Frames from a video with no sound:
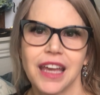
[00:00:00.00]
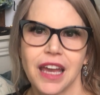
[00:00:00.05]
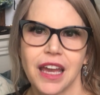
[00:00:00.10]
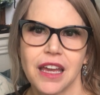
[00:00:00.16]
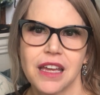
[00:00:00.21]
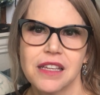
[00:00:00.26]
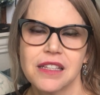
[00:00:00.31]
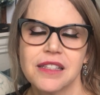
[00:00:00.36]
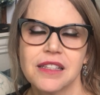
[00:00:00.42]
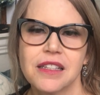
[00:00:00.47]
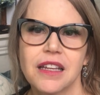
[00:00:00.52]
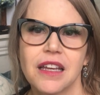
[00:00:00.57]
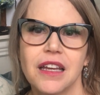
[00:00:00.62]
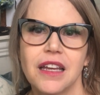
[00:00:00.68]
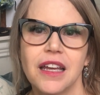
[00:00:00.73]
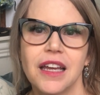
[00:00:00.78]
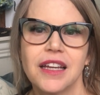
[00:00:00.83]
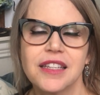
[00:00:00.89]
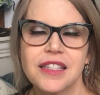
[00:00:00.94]
case,
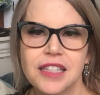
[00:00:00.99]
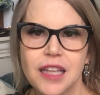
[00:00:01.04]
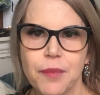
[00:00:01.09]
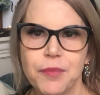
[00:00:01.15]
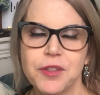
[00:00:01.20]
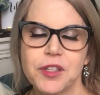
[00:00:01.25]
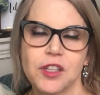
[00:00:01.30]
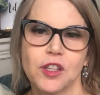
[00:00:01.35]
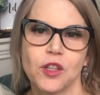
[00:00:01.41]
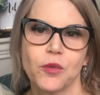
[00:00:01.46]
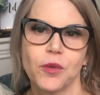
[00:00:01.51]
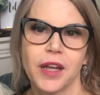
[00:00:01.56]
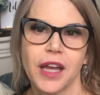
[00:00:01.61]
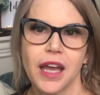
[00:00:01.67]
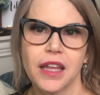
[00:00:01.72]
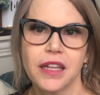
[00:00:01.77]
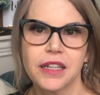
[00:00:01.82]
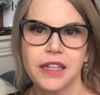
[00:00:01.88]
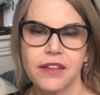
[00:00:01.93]
accepting the
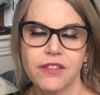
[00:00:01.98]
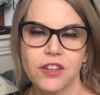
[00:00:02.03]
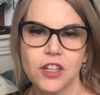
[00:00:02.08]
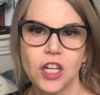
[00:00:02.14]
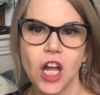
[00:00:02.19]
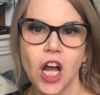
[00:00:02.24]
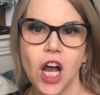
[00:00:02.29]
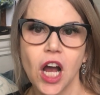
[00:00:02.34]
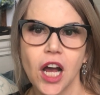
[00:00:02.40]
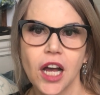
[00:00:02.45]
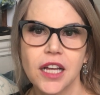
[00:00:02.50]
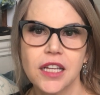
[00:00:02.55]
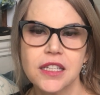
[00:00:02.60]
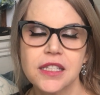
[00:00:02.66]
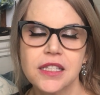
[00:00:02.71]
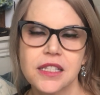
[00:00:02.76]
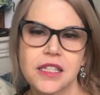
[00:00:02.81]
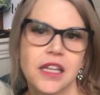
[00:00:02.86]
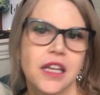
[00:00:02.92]
reality of the
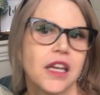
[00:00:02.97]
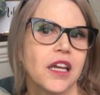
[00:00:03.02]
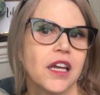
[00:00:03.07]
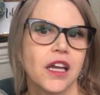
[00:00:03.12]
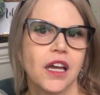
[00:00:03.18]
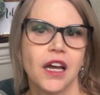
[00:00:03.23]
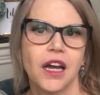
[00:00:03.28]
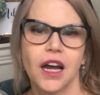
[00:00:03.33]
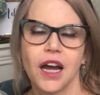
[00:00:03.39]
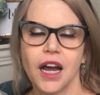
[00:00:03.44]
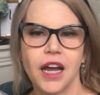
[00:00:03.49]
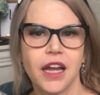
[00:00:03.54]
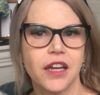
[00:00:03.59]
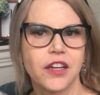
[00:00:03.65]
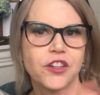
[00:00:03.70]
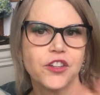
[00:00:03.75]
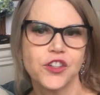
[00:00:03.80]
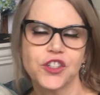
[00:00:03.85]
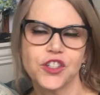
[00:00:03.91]
loss I
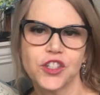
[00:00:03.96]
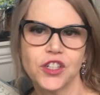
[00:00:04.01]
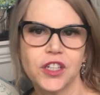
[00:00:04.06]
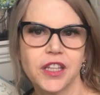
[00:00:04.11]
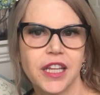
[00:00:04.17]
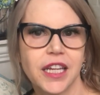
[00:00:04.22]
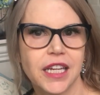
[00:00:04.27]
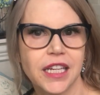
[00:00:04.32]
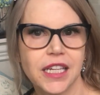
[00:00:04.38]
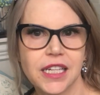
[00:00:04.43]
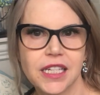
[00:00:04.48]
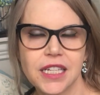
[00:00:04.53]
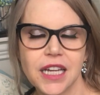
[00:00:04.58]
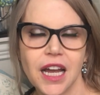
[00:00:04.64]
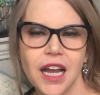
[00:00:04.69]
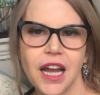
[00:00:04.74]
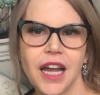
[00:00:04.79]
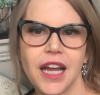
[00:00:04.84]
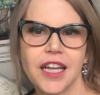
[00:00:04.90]
understood that he
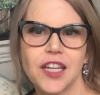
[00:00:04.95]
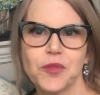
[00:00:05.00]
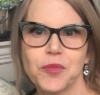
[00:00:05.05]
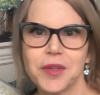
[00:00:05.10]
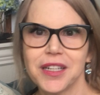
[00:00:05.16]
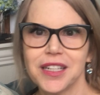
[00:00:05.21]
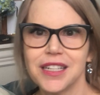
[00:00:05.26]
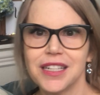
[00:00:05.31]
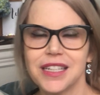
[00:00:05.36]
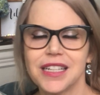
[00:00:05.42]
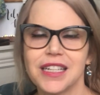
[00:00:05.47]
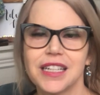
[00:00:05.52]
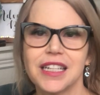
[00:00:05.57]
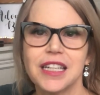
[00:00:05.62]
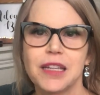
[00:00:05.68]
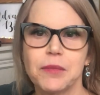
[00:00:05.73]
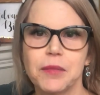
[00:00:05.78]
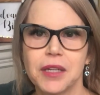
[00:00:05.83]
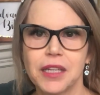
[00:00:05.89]
died, but it
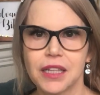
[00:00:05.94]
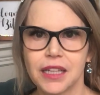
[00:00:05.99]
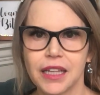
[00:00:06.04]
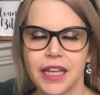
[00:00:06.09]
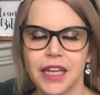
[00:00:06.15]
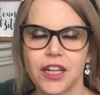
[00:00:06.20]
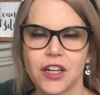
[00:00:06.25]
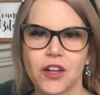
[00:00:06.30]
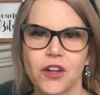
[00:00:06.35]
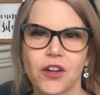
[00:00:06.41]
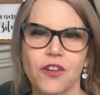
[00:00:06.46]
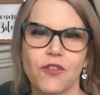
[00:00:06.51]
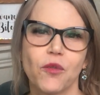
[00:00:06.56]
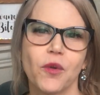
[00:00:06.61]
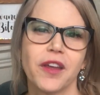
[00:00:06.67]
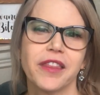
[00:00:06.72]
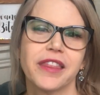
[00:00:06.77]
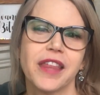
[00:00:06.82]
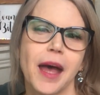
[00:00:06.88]
didn't hit me later
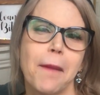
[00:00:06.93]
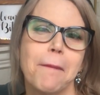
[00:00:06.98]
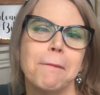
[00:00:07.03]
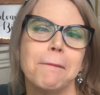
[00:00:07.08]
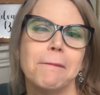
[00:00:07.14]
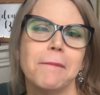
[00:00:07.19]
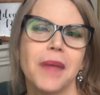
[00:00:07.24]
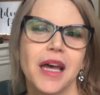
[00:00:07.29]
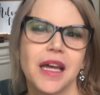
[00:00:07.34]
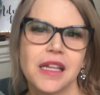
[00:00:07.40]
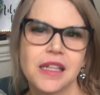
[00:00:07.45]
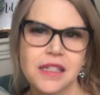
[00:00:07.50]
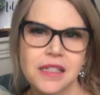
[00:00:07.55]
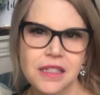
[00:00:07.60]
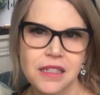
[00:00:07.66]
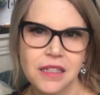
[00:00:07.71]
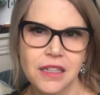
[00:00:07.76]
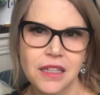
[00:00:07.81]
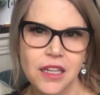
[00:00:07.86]
of what that
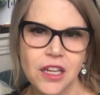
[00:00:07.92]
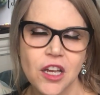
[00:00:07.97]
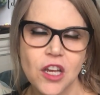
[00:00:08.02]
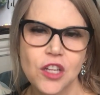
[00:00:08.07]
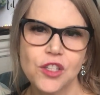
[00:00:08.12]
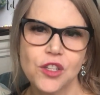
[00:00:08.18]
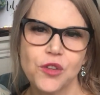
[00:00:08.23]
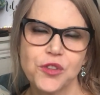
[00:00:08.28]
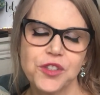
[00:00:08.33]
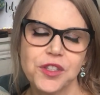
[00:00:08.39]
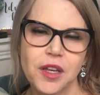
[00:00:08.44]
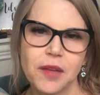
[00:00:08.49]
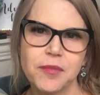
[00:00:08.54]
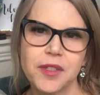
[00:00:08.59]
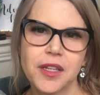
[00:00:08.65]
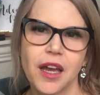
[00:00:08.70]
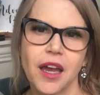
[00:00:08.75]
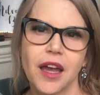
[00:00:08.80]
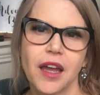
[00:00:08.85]
meant. So
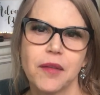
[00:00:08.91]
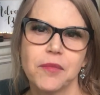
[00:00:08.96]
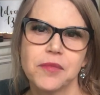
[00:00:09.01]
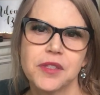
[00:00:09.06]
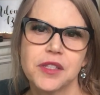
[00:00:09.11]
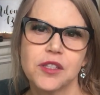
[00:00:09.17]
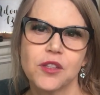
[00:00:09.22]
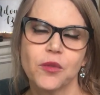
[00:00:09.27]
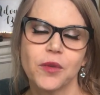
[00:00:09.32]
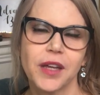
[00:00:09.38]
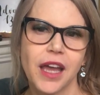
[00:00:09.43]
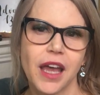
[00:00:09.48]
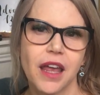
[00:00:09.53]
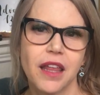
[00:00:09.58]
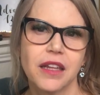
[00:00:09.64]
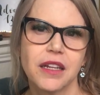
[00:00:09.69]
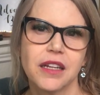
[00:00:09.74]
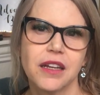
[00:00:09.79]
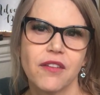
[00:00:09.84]
sometimes the
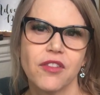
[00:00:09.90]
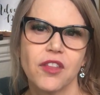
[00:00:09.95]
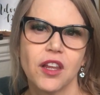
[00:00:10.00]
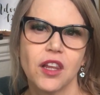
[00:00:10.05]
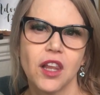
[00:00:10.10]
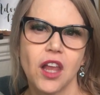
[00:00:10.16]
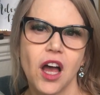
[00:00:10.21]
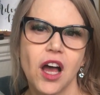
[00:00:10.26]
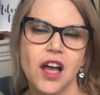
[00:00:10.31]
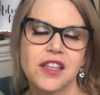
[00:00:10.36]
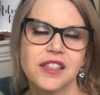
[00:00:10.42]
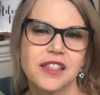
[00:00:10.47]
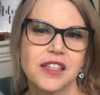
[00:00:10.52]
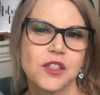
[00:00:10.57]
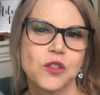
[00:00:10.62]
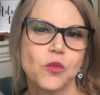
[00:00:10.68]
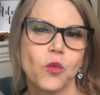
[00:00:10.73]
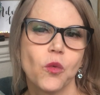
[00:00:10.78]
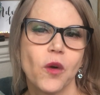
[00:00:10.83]
reality of the loss
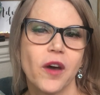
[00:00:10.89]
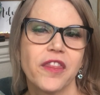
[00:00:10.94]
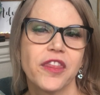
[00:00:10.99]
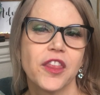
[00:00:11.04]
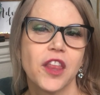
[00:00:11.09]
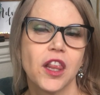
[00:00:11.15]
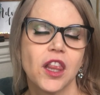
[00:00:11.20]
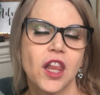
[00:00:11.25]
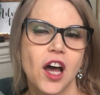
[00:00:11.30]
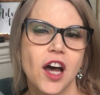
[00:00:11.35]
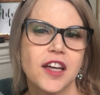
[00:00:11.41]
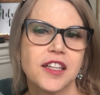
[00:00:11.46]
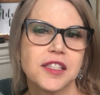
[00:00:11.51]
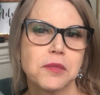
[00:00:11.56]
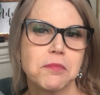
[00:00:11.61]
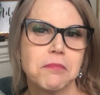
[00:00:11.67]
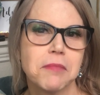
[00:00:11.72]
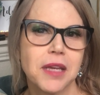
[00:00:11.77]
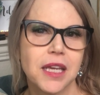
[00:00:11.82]
is what the
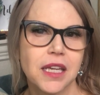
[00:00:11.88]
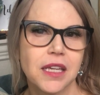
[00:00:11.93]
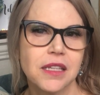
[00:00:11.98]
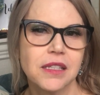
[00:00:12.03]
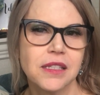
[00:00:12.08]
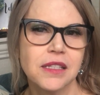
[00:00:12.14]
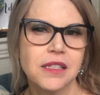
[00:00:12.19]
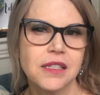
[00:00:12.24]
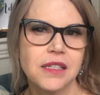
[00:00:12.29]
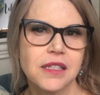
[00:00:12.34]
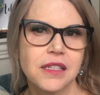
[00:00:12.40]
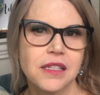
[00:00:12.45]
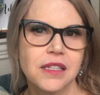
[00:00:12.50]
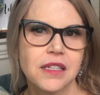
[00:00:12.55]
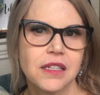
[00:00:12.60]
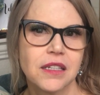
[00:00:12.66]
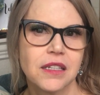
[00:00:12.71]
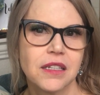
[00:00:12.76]
loss means,